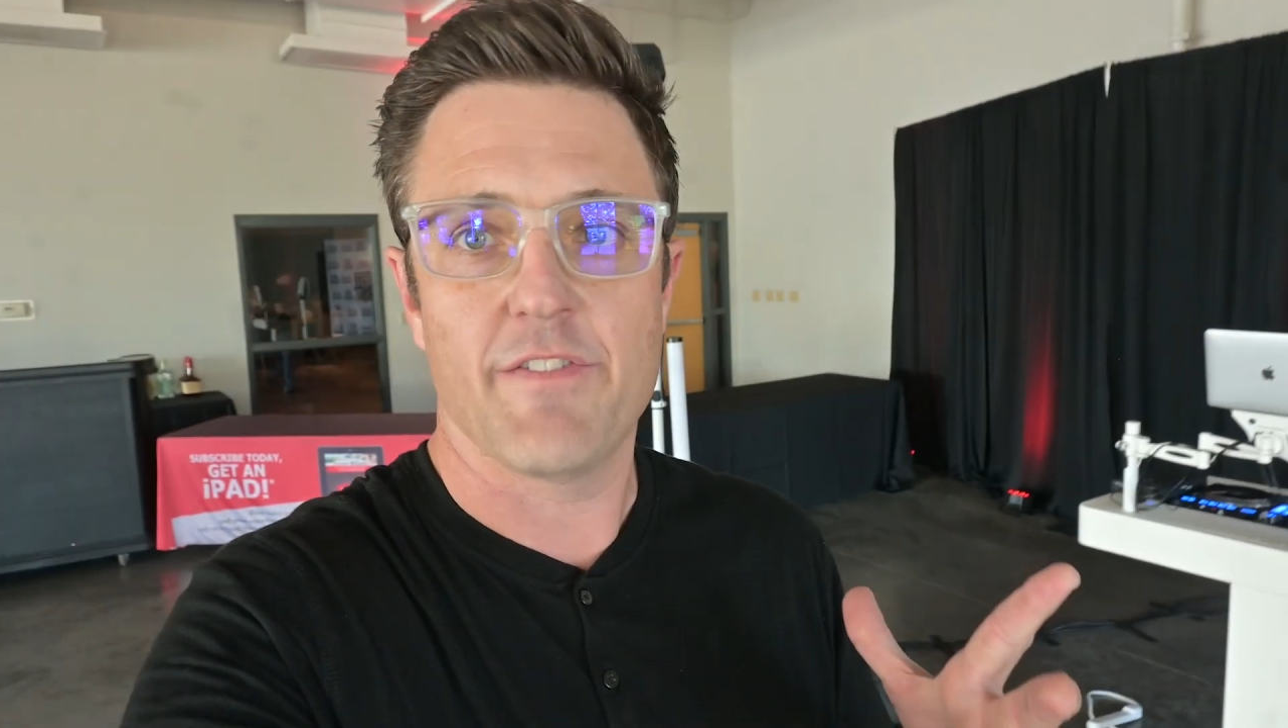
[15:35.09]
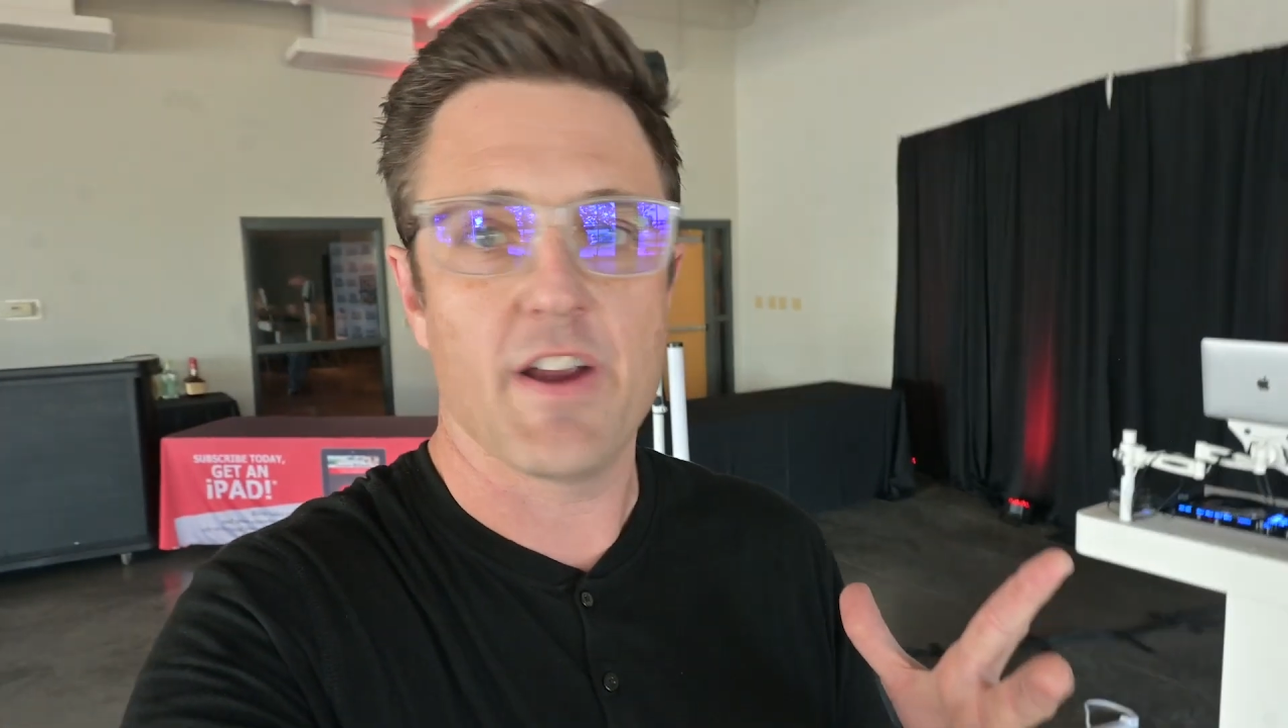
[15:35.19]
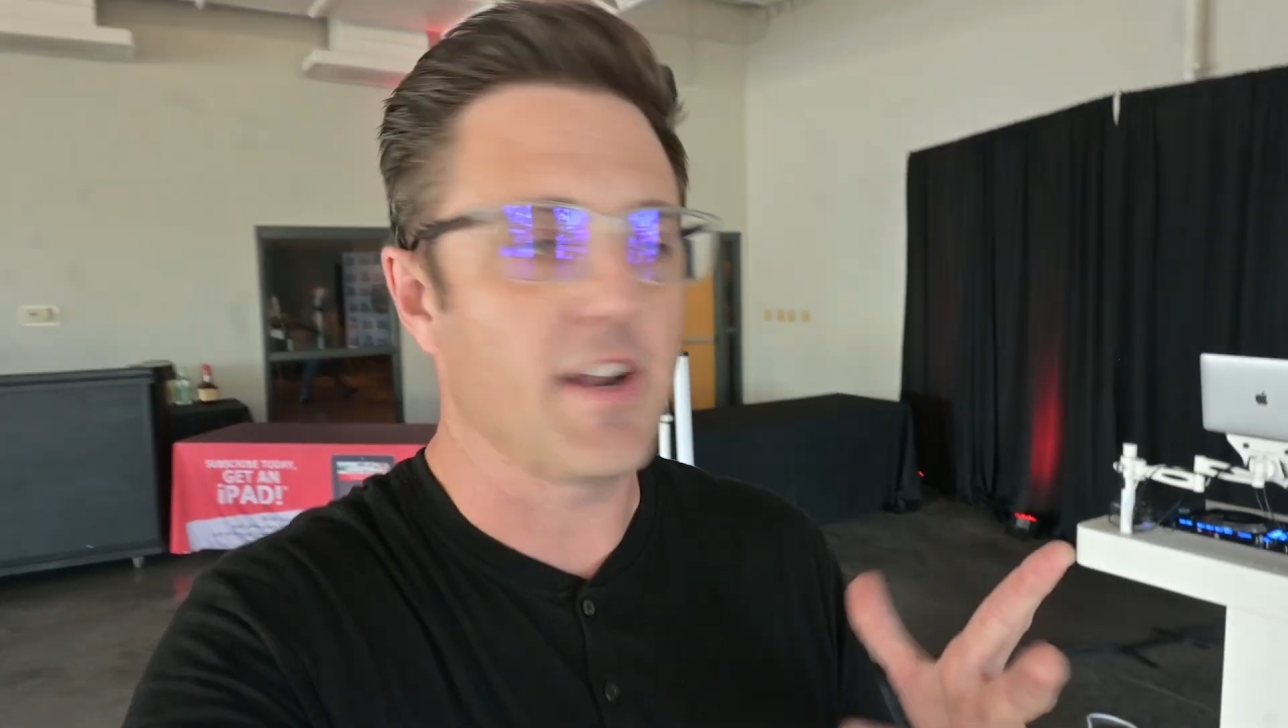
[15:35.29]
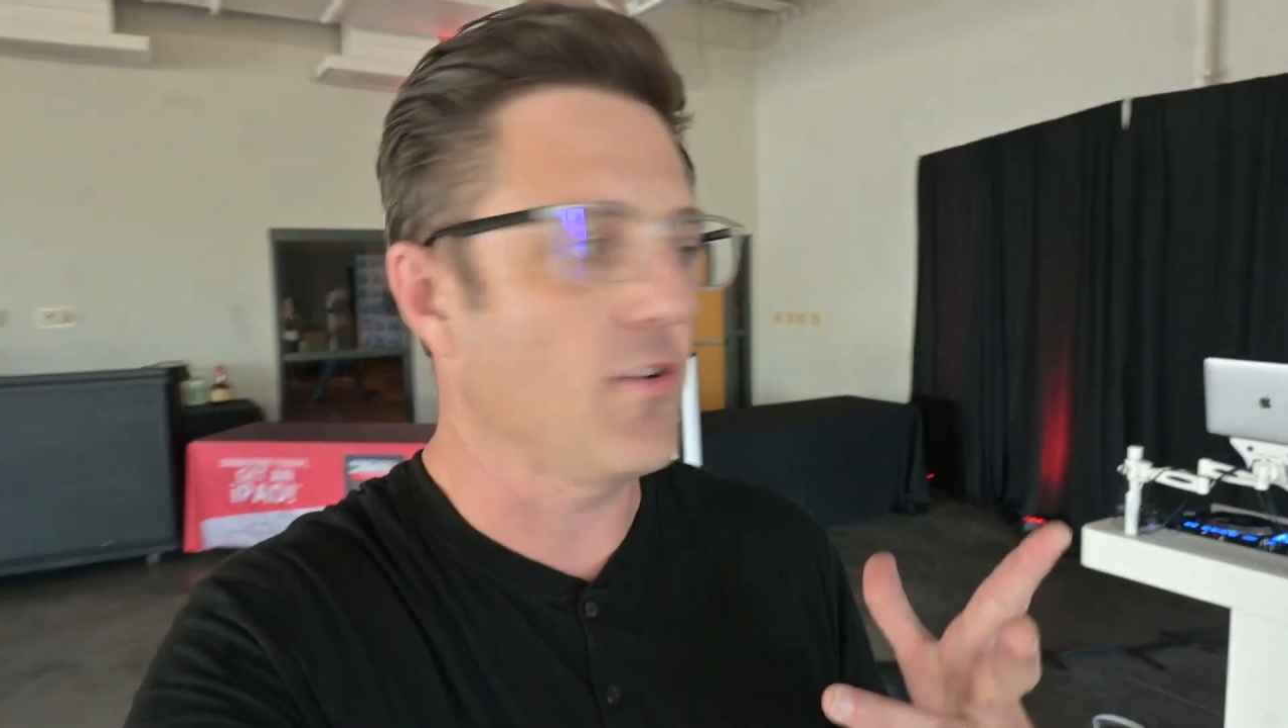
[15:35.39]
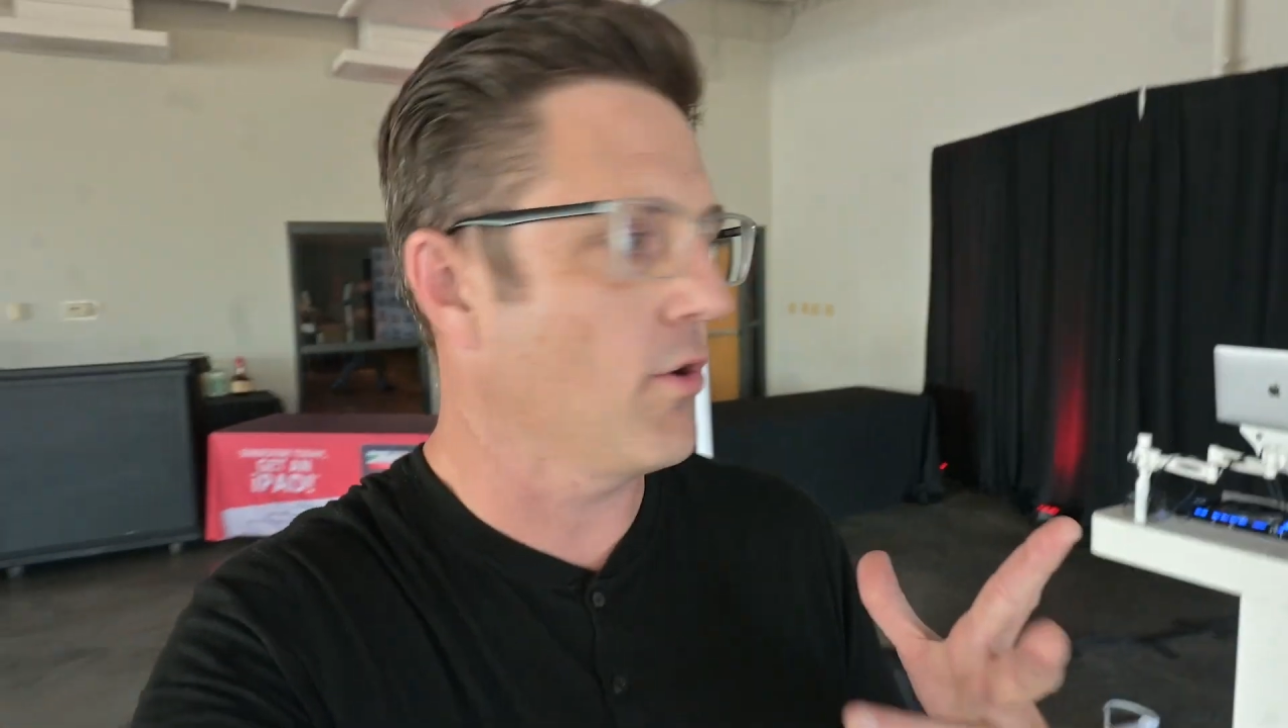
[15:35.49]

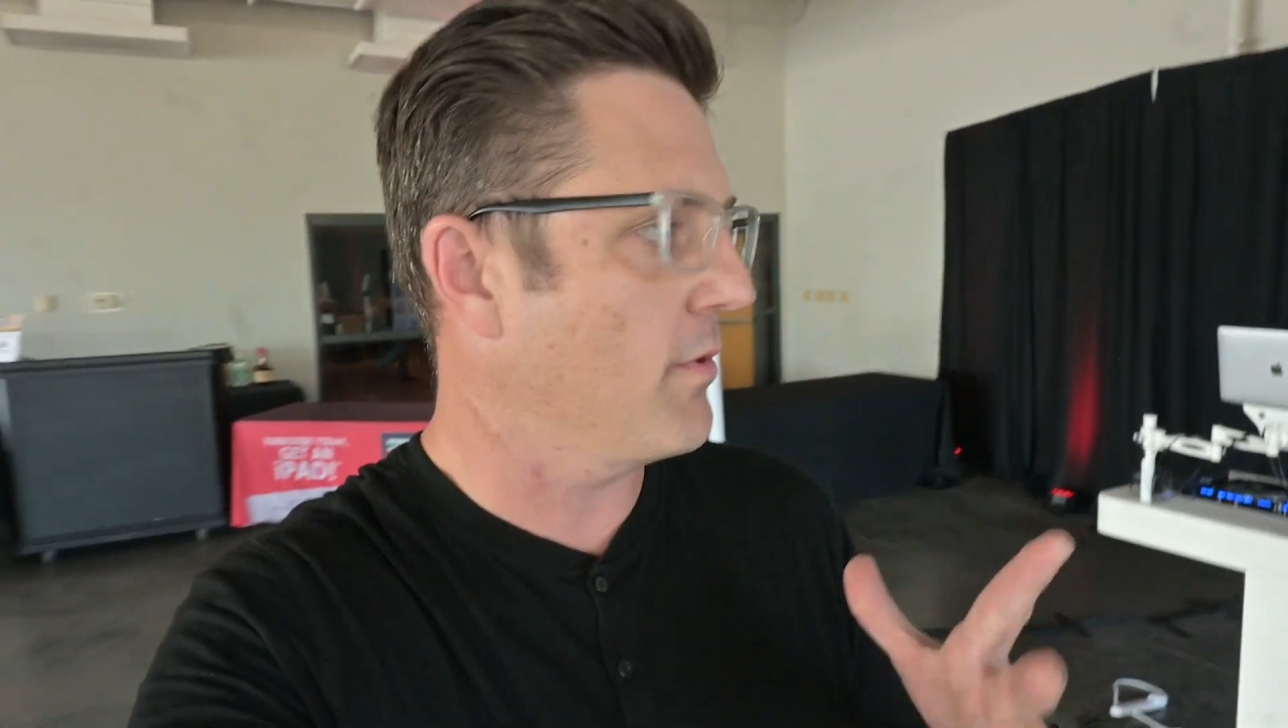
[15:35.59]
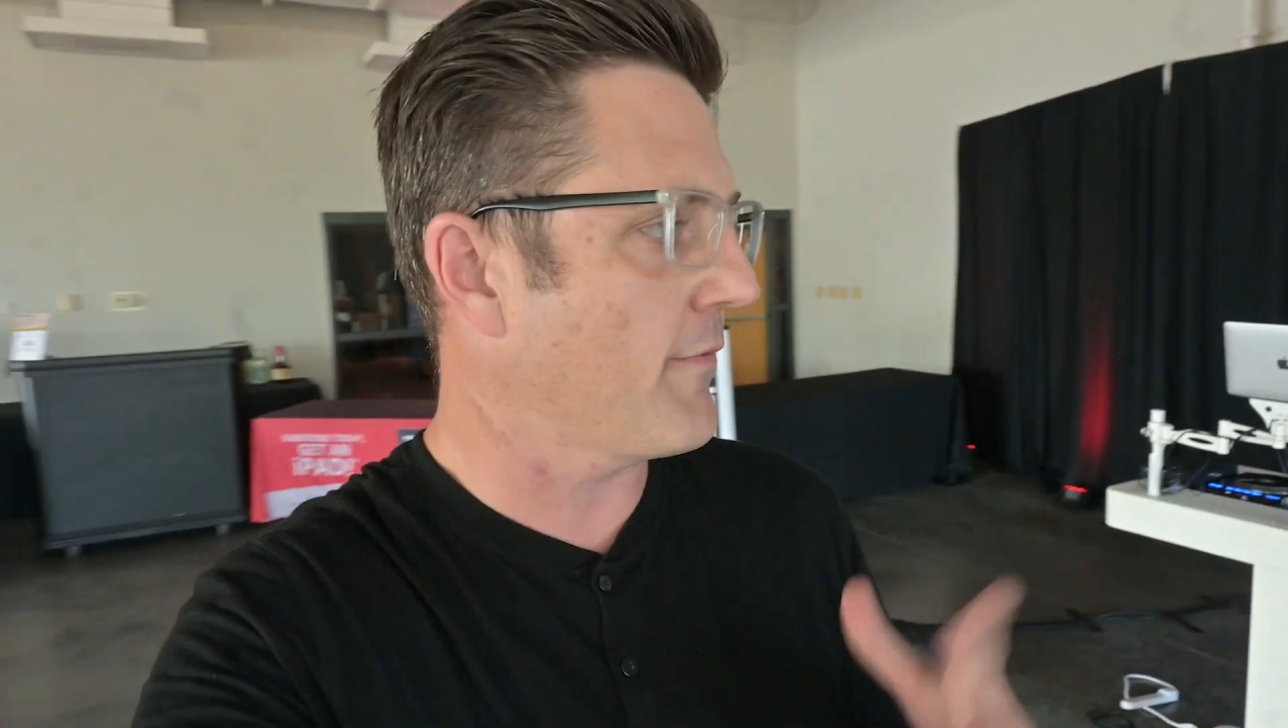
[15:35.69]
very normal